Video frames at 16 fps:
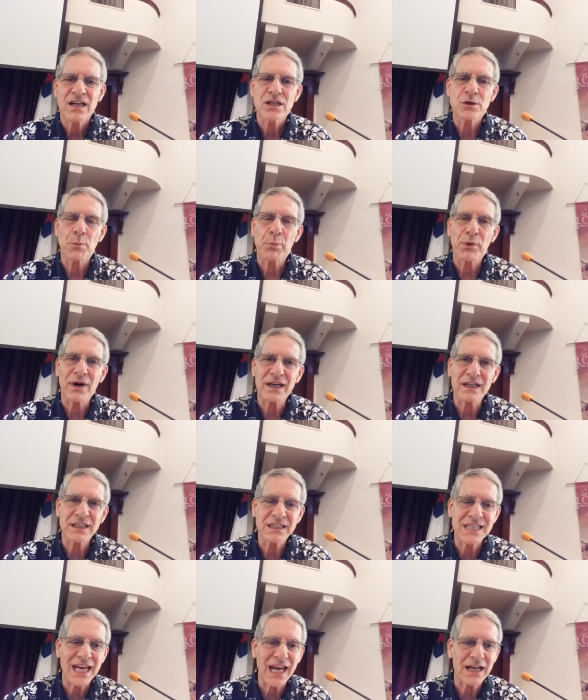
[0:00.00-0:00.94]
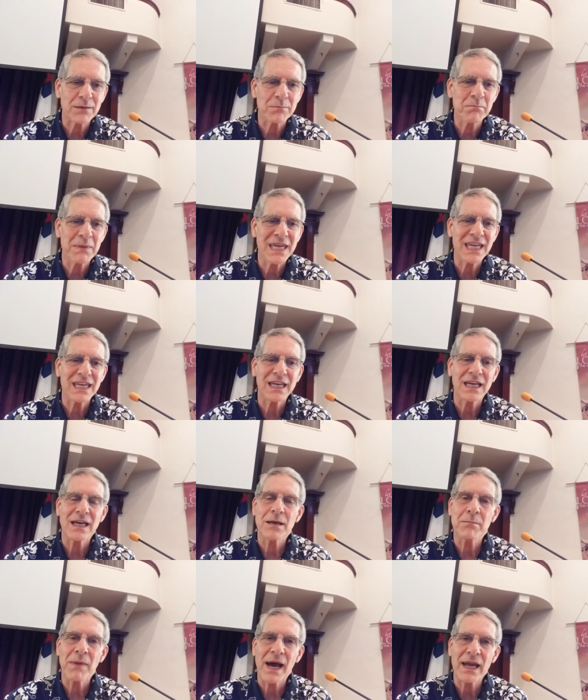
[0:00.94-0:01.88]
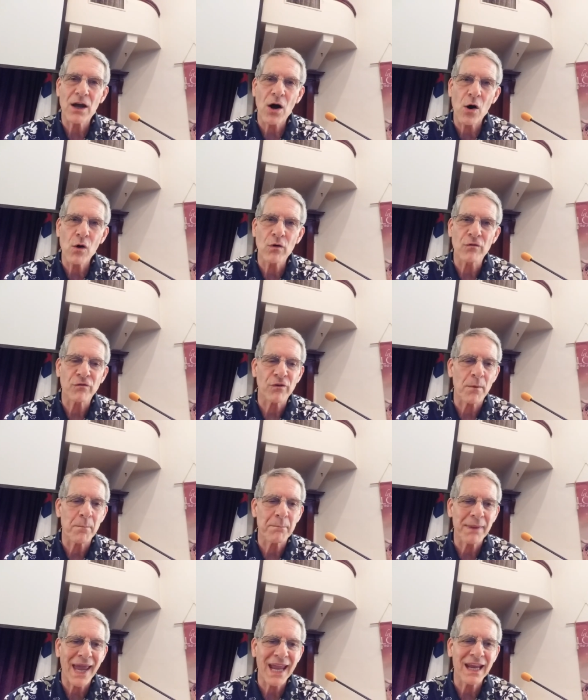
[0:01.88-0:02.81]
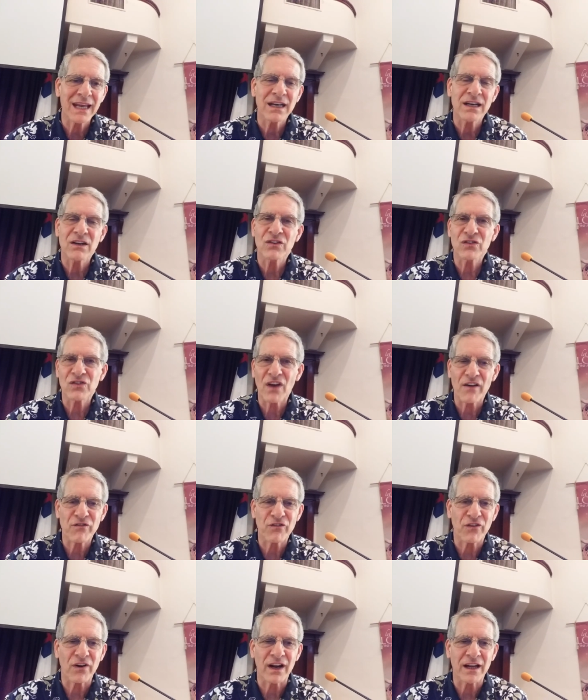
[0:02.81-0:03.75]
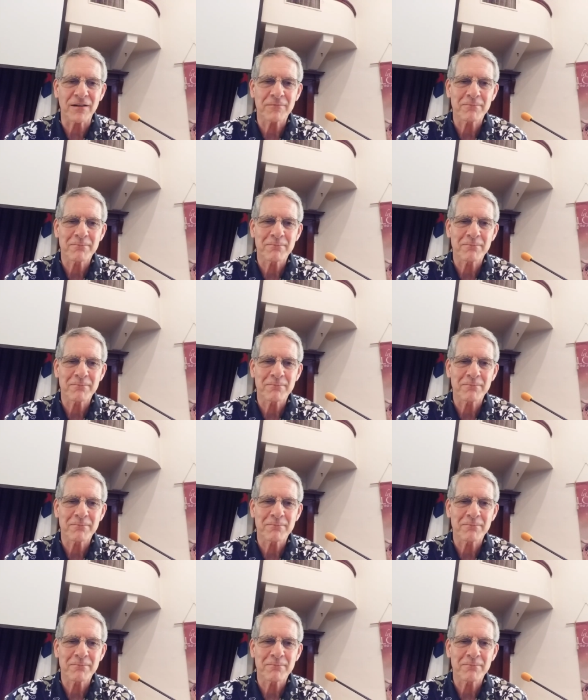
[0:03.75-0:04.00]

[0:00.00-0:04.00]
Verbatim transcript: to protect me and my own from pain and suffering.